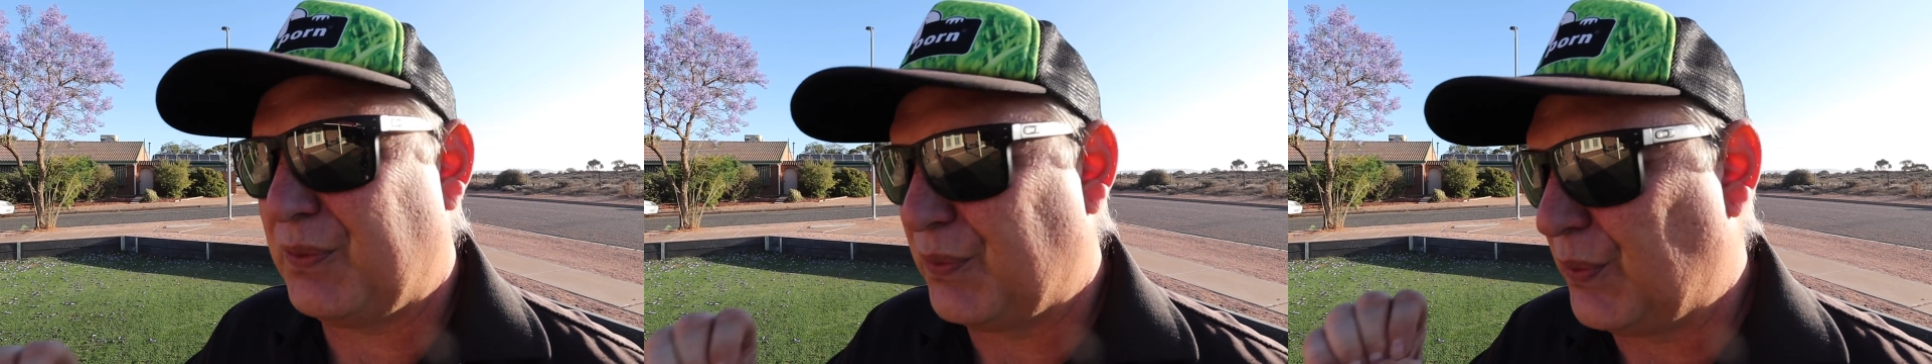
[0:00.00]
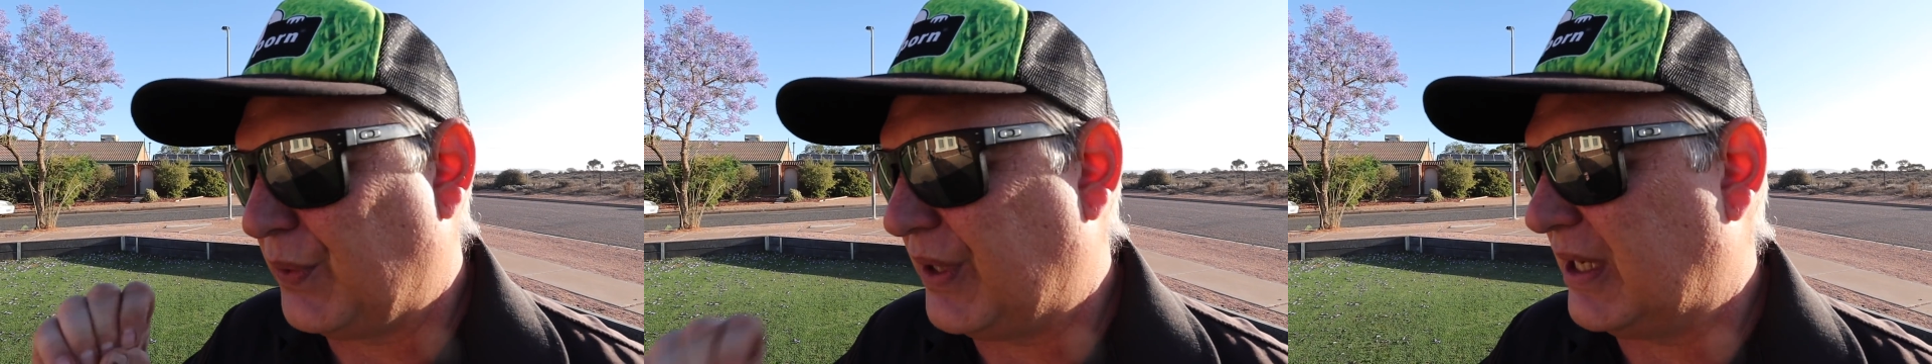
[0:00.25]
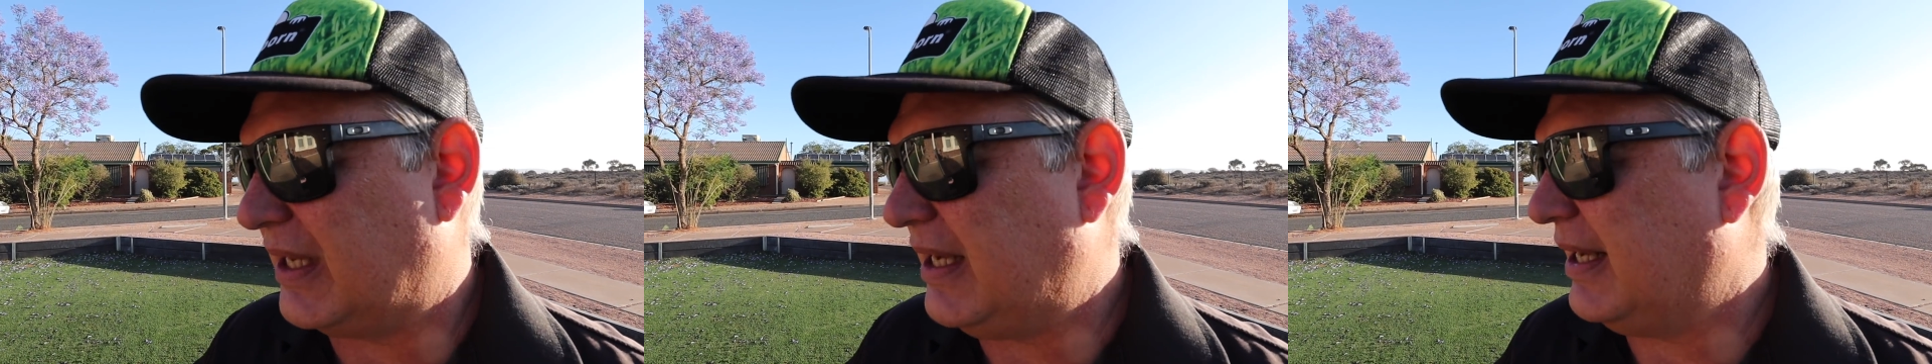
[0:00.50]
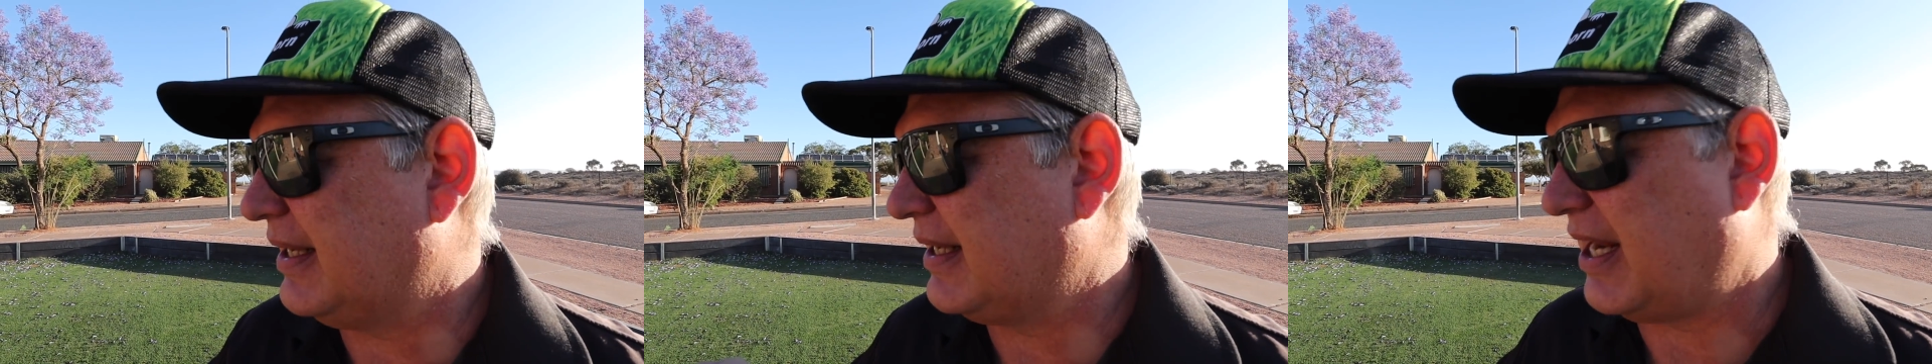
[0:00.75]

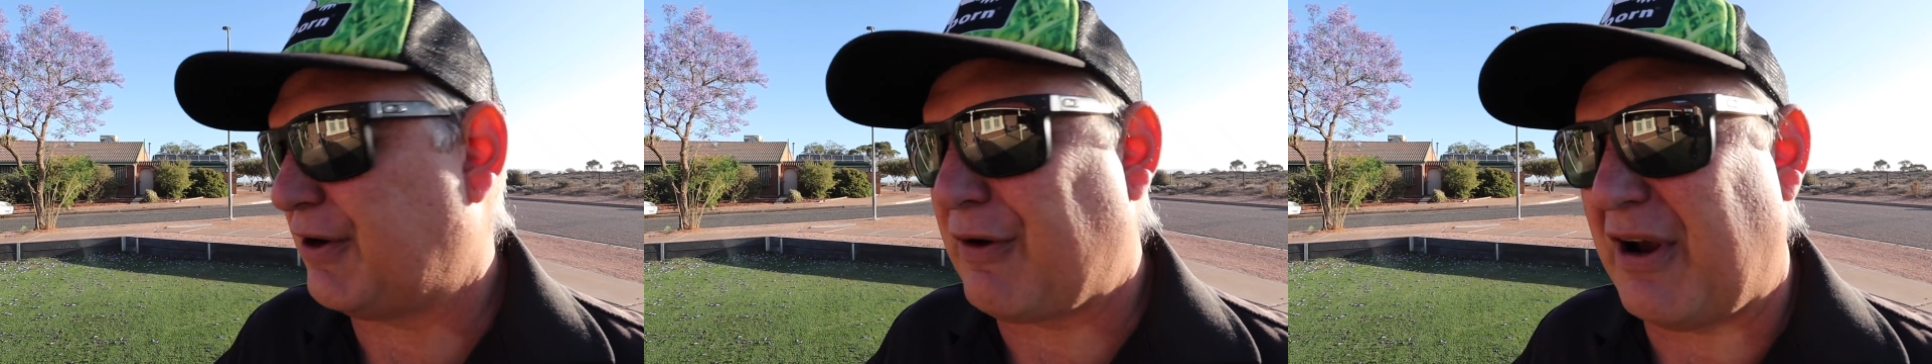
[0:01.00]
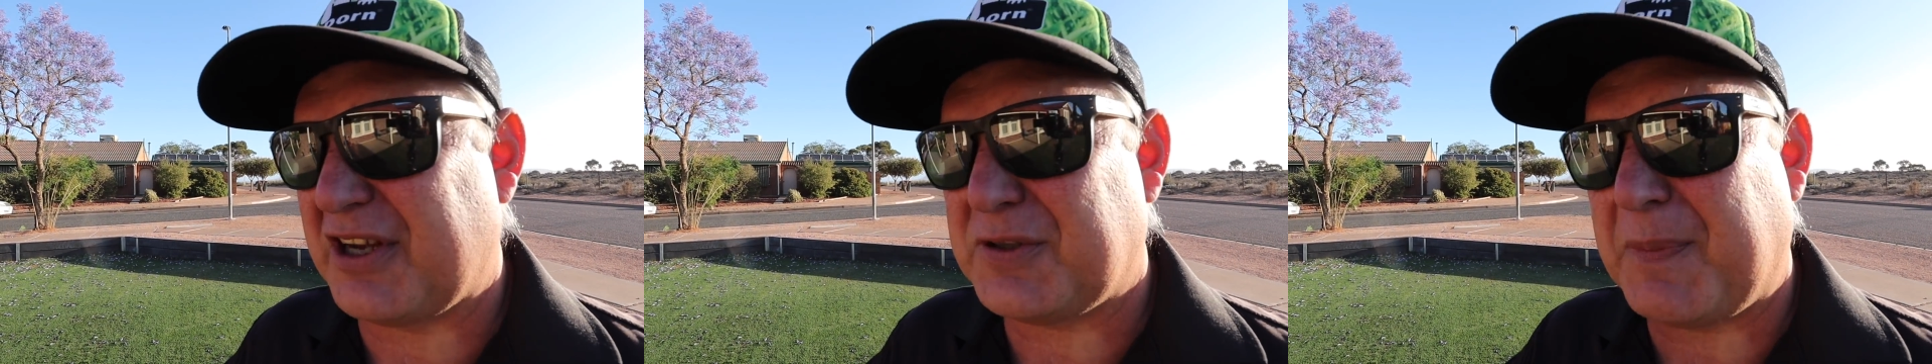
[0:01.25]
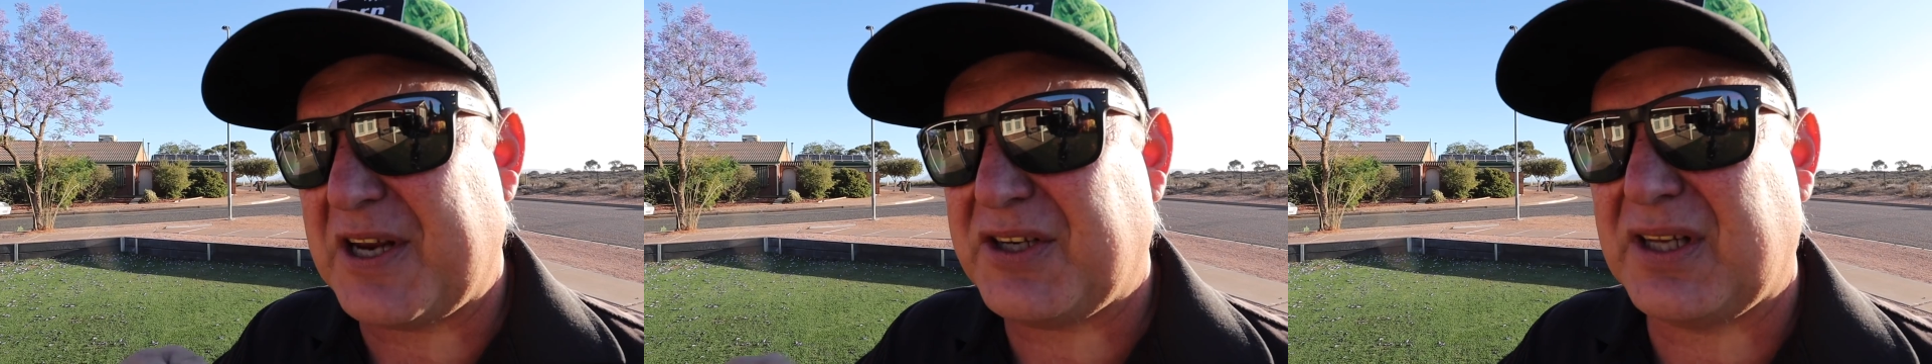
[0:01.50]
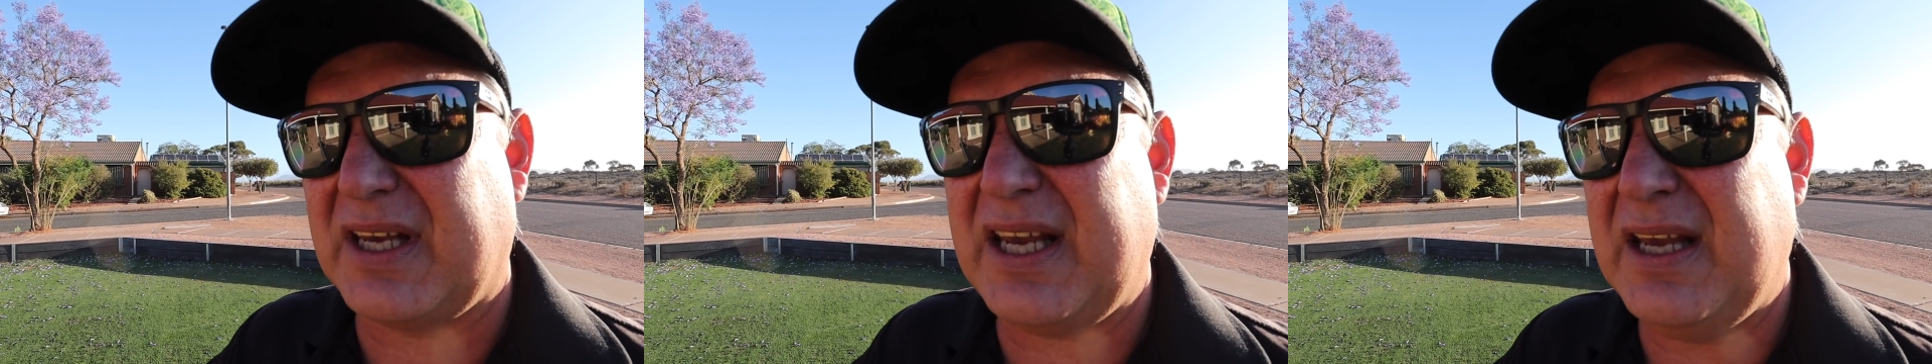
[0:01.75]
really get it growing,
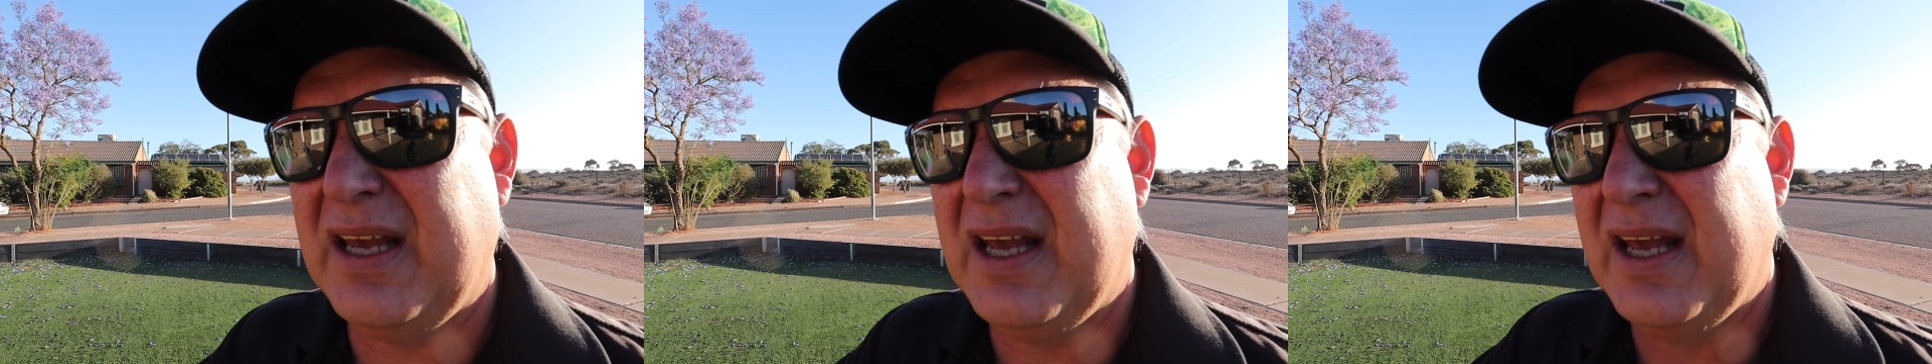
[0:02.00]
especially